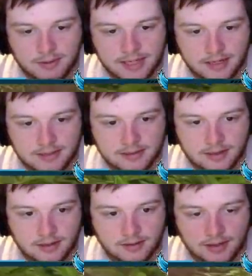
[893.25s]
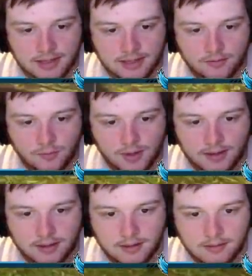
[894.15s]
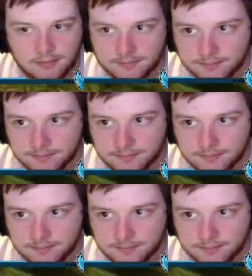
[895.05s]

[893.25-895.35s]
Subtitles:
much had a good idea of what I needed.